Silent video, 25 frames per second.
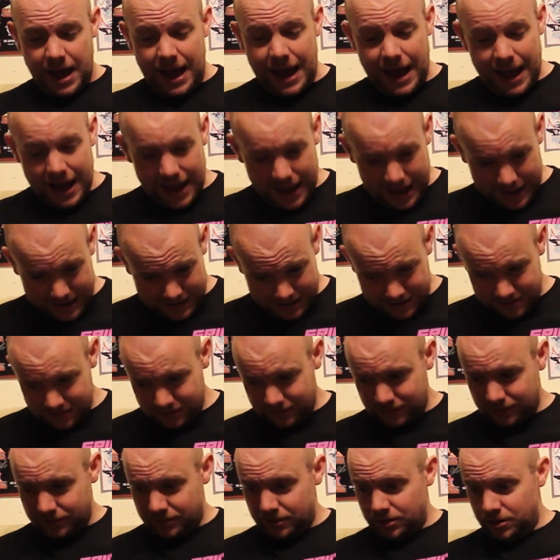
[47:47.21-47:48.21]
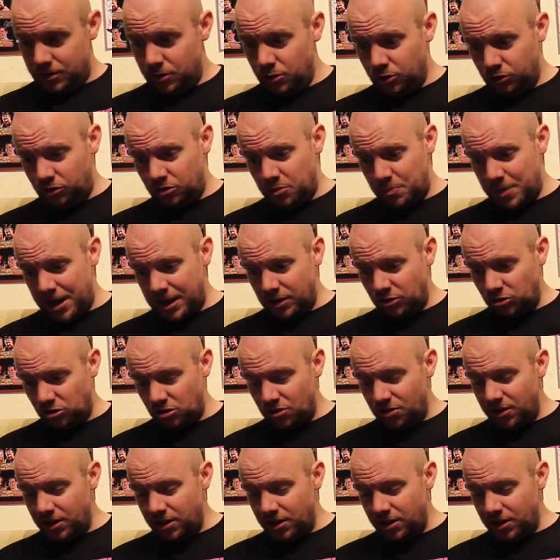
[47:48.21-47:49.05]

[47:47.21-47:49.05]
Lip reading: And, not to mention,